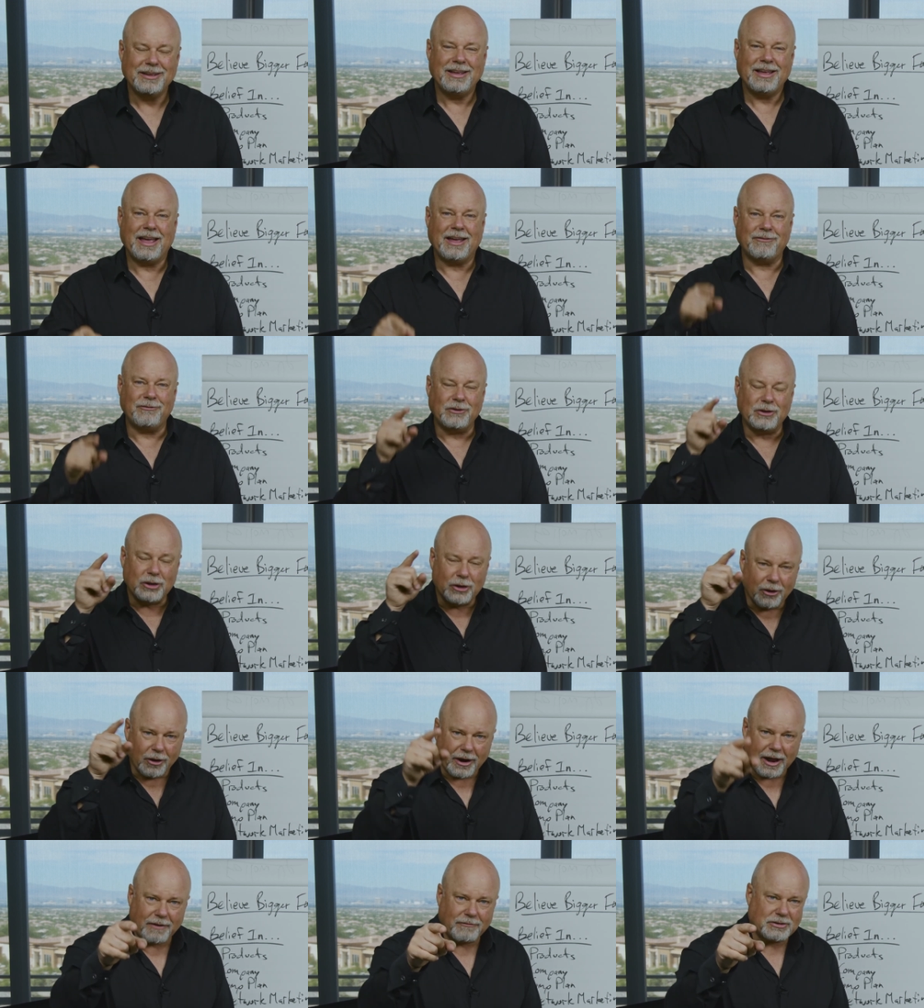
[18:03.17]
If you
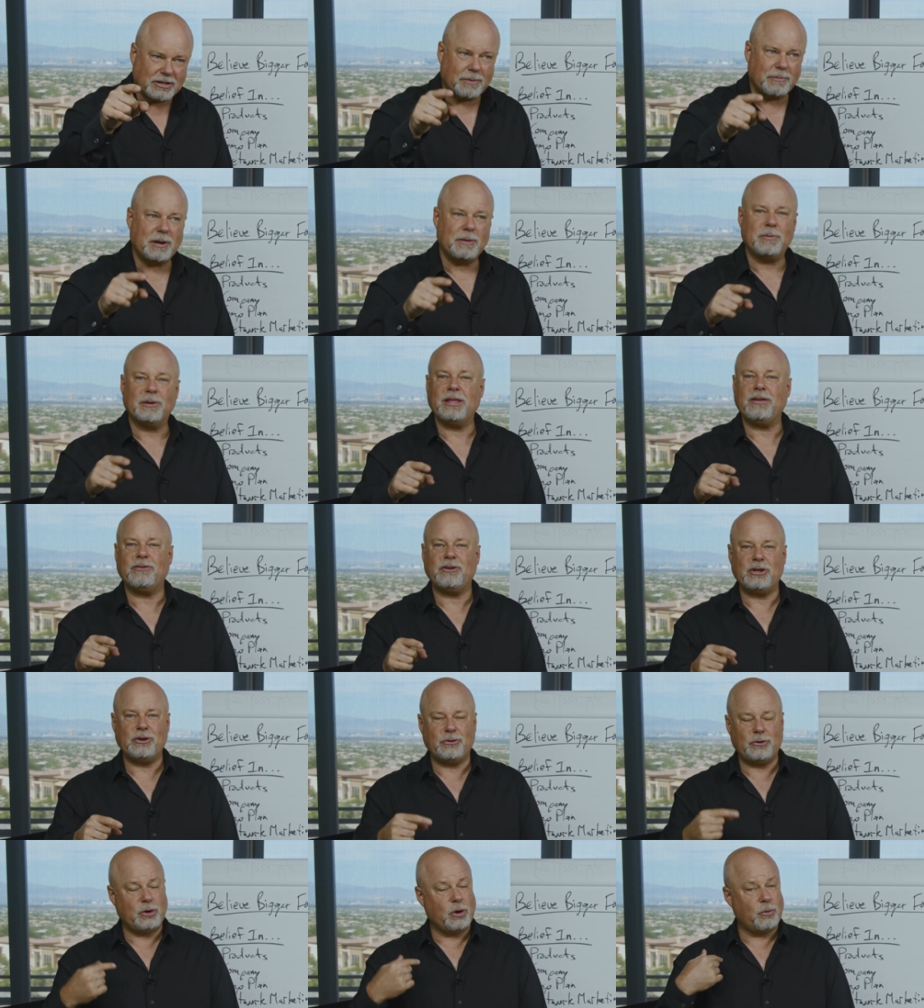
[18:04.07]
don't have somebody believe in
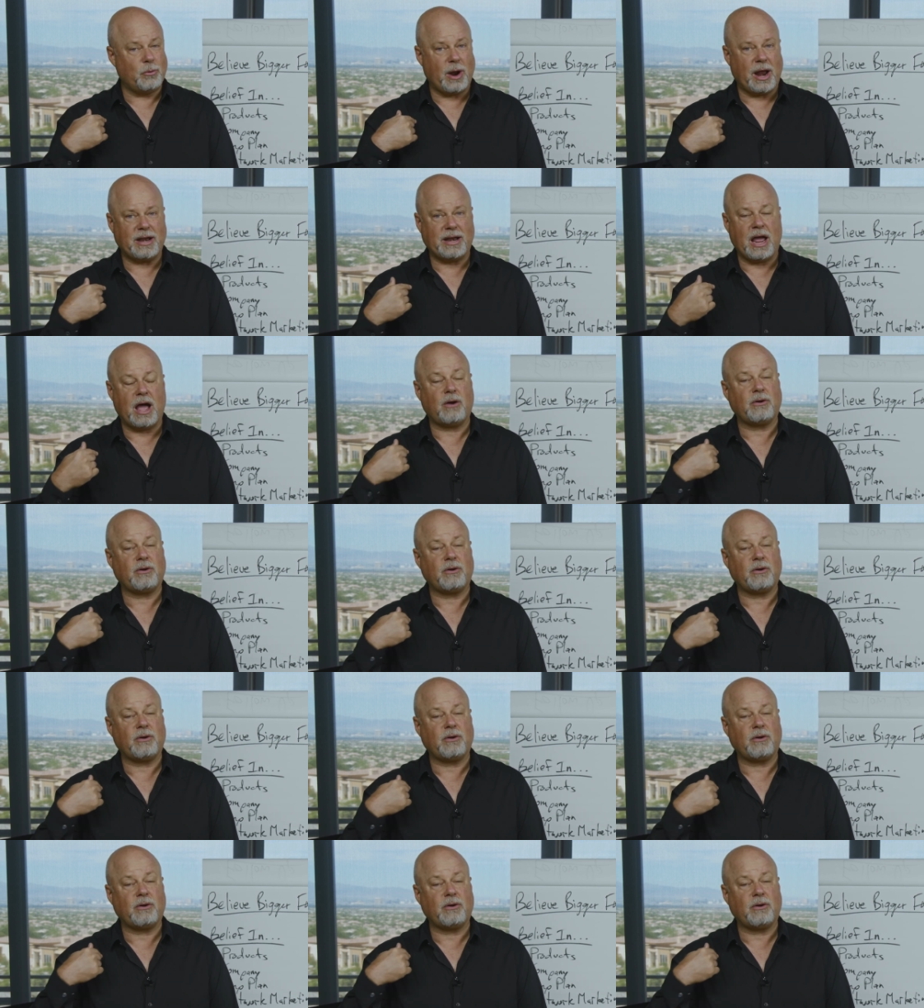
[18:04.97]
you right now,